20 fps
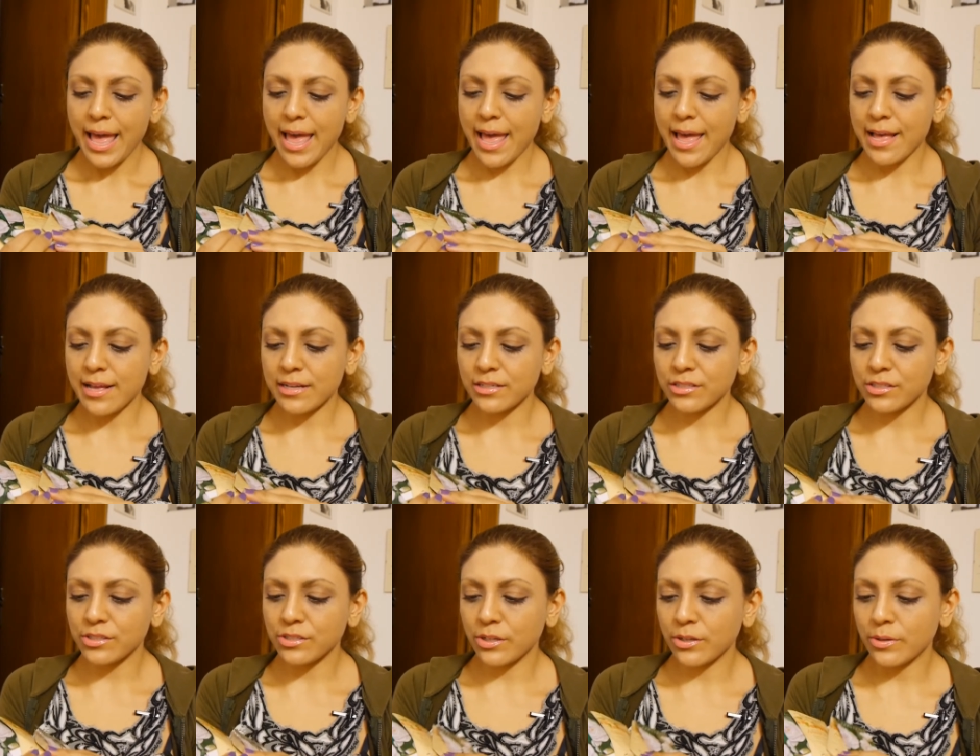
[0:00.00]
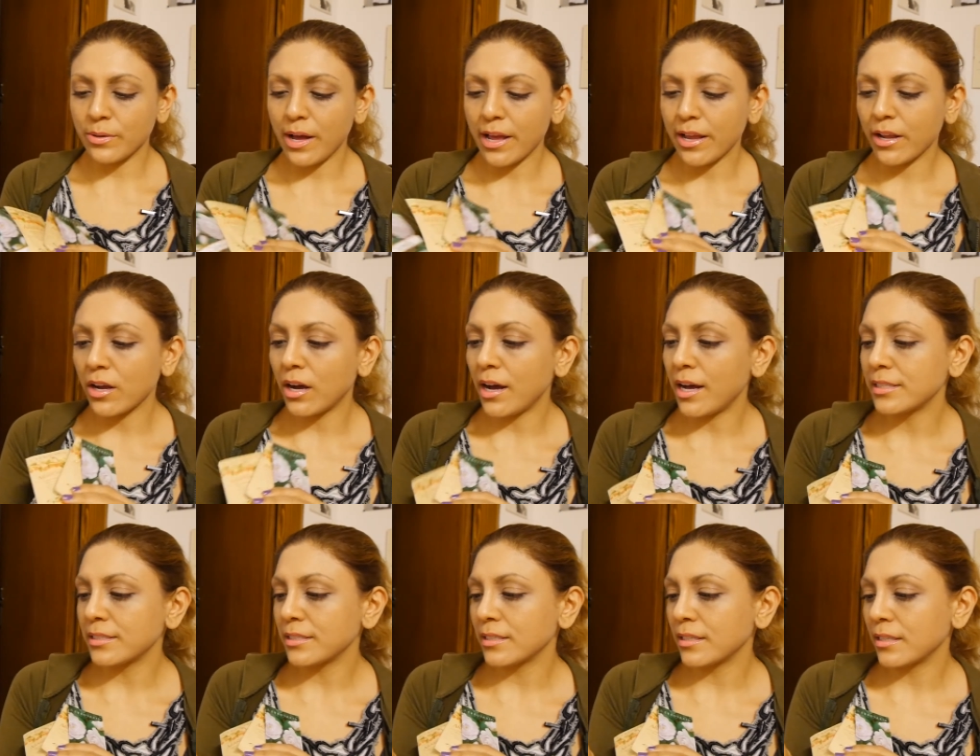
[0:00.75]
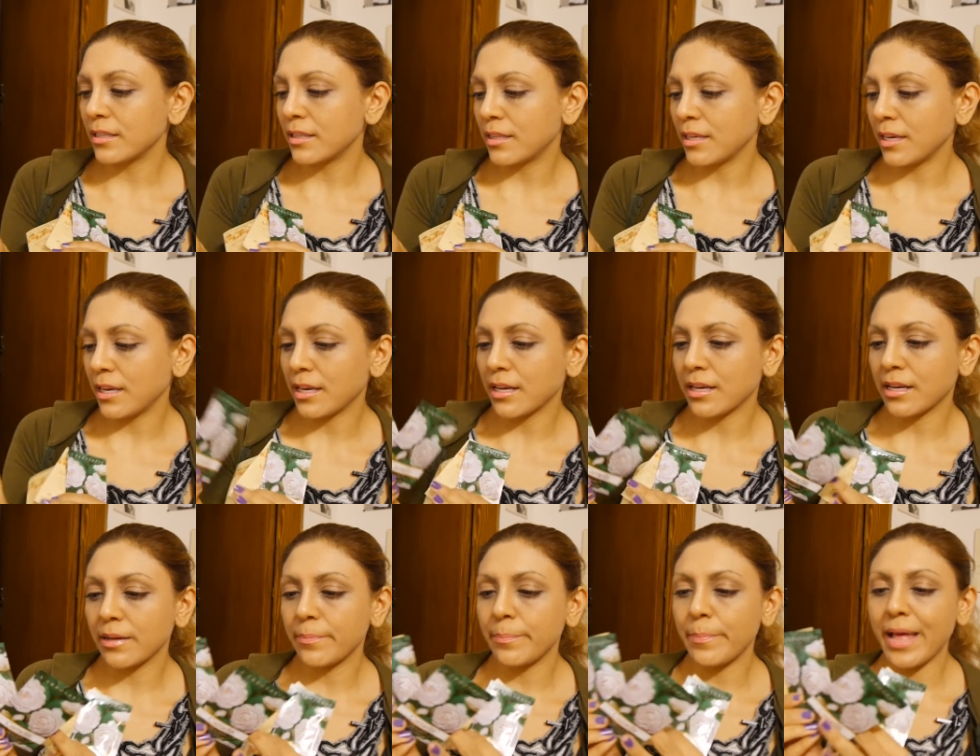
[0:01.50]
And so I got the
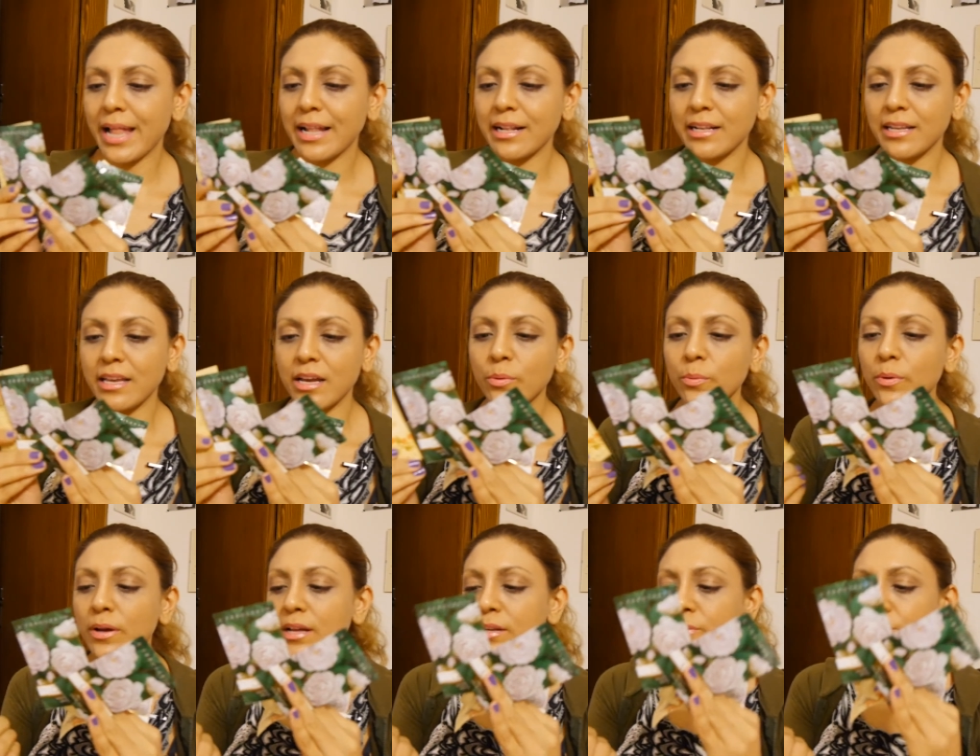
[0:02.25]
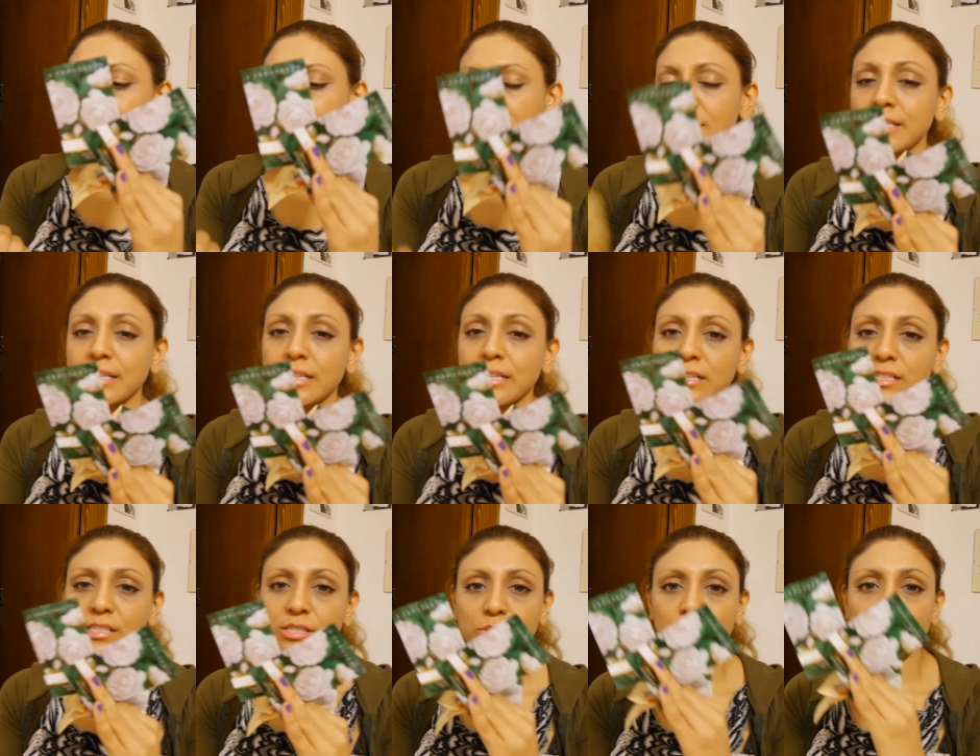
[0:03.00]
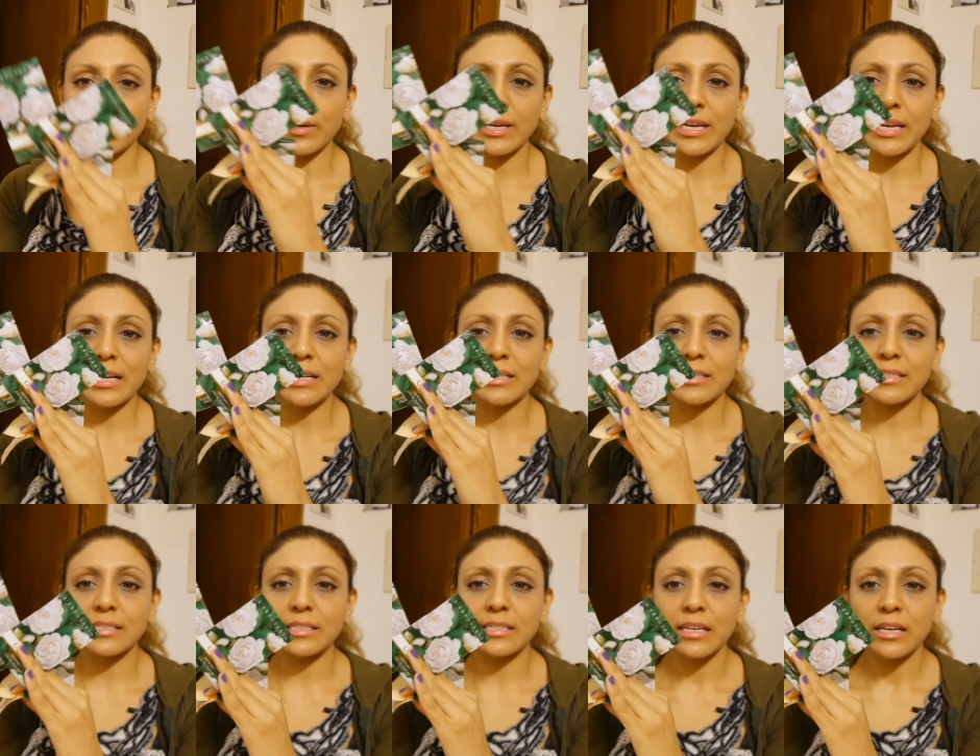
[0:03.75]
Camellia one, which is like a
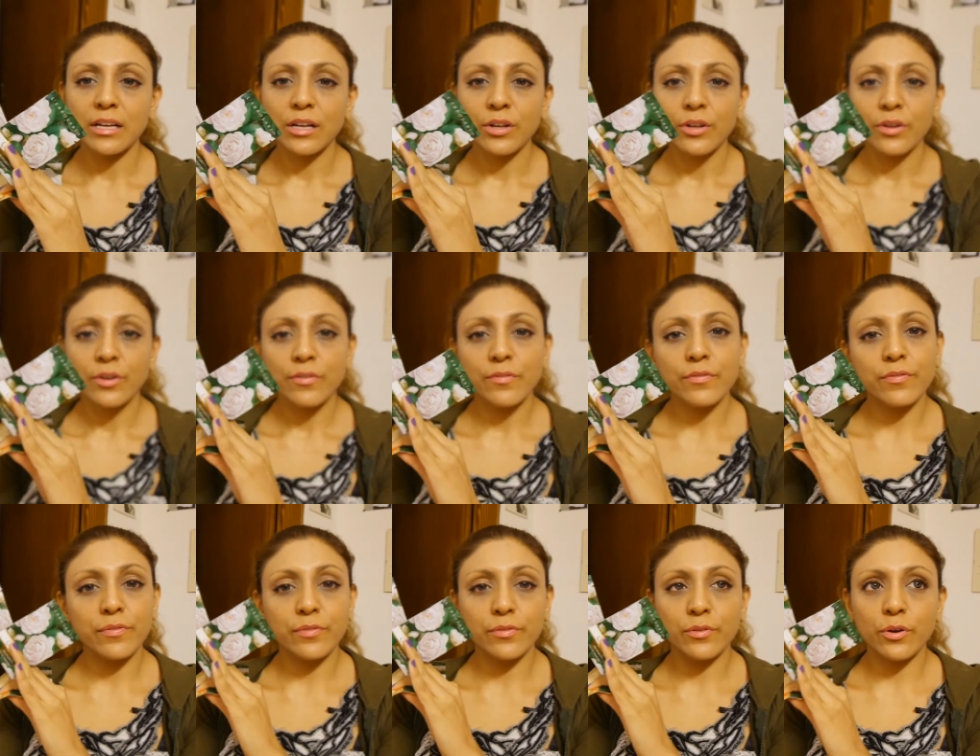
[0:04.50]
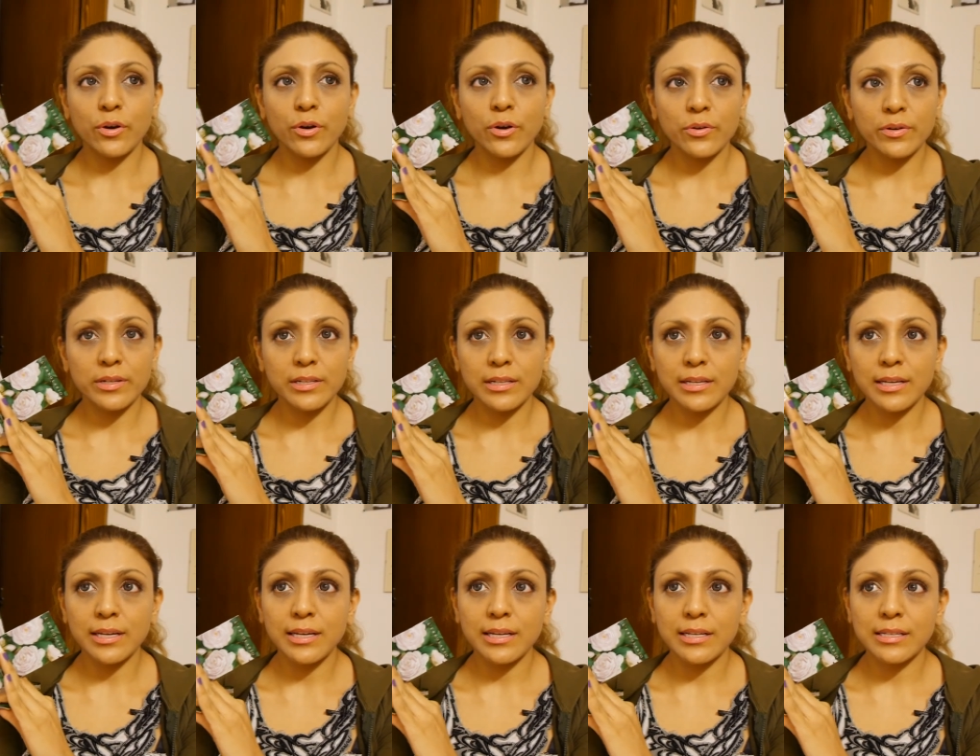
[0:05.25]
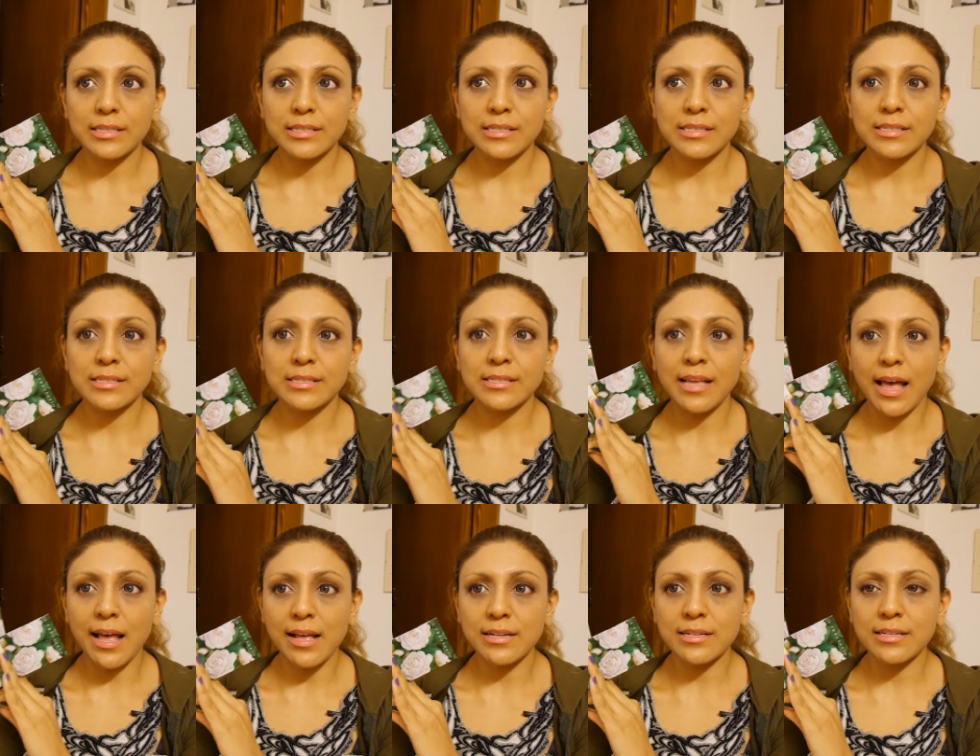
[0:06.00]
sweet, florally
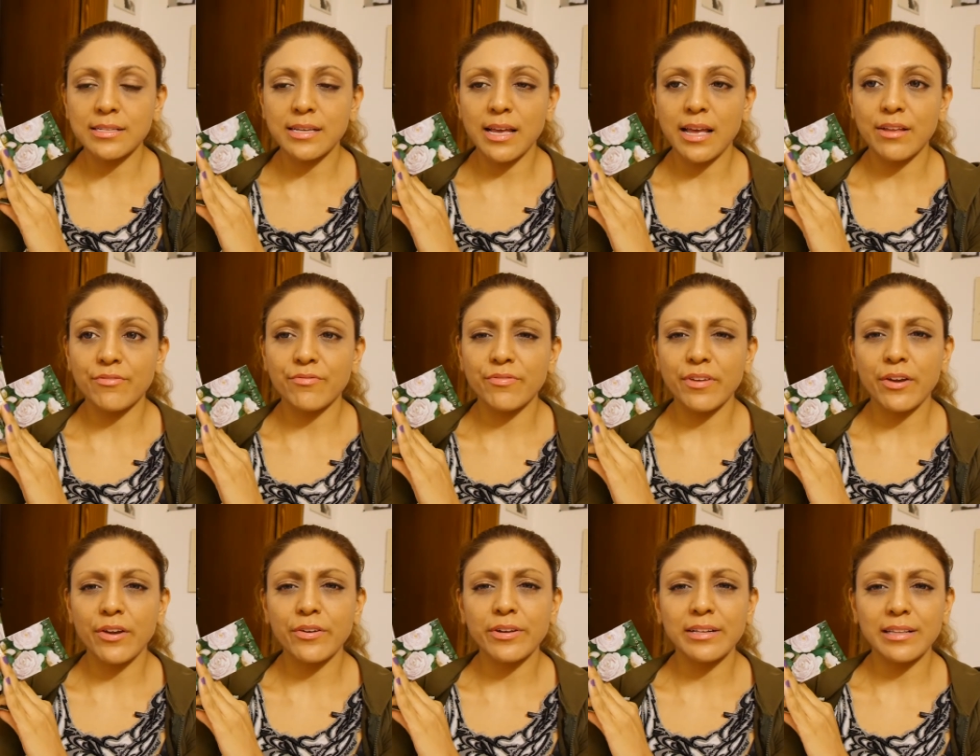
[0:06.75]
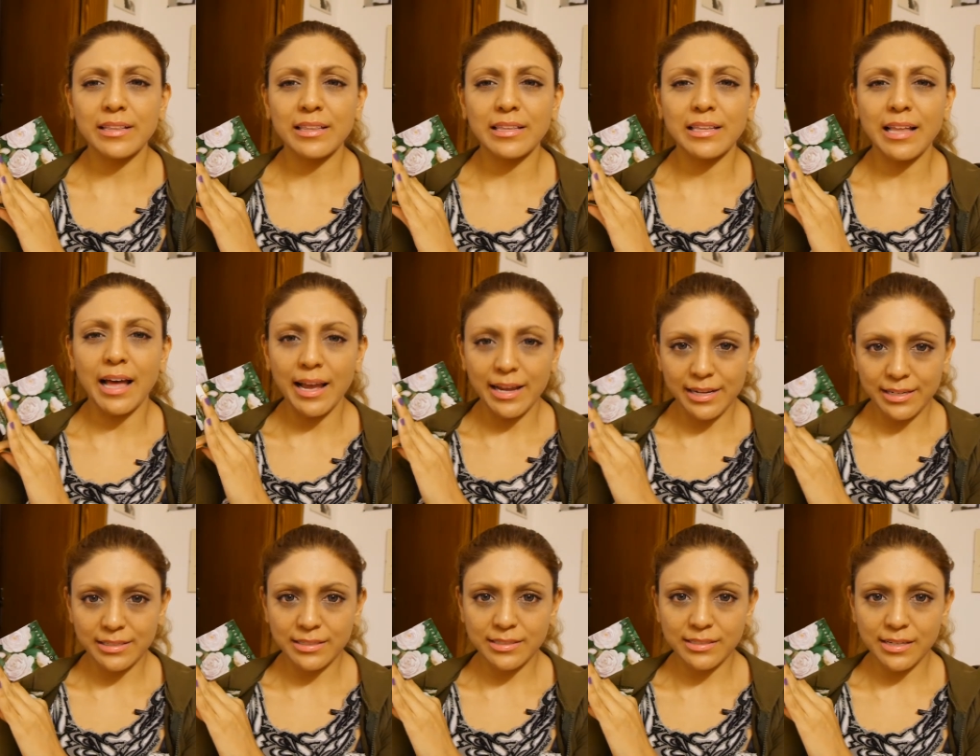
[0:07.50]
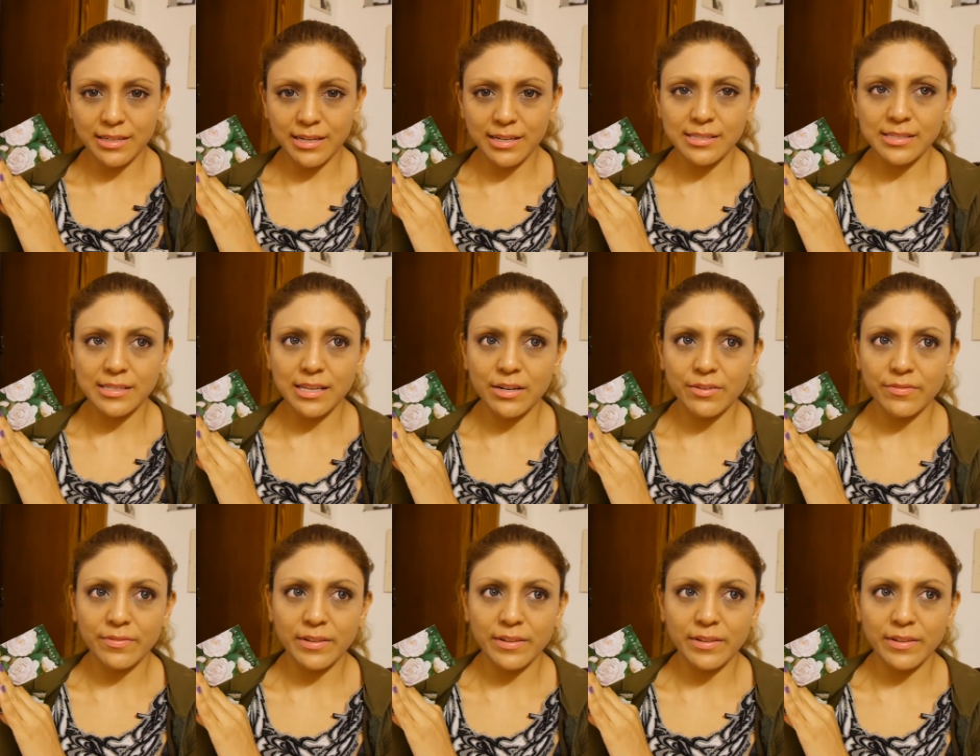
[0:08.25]
scent and very light instead of